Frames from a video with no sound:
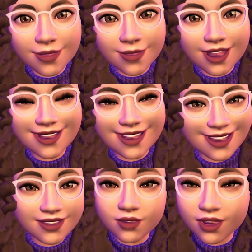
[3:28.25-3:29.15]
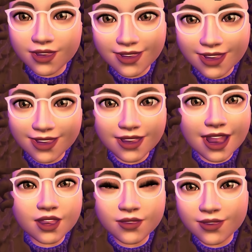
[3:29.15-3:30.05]
but it's very nice.
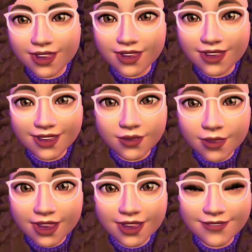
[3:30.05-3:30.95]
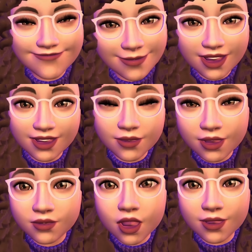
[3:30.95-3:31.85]
I don't find it to be anything to
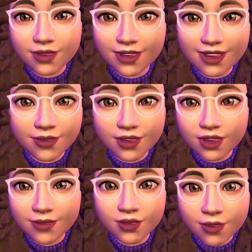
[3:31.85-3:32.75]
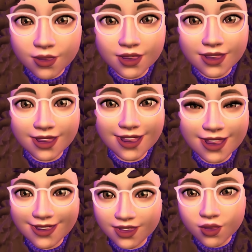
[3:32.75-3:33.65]
be wrong with it. It's very comfortable, and
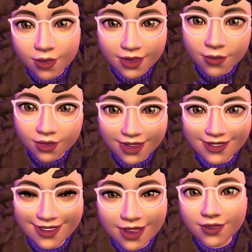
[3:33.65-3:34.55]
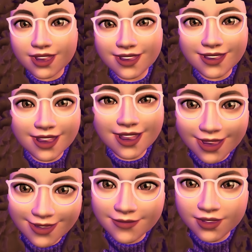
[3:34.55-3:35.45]
I enjoy the press down. It's
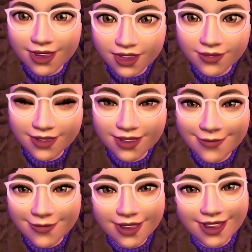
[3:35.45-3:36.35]
a nice feeling.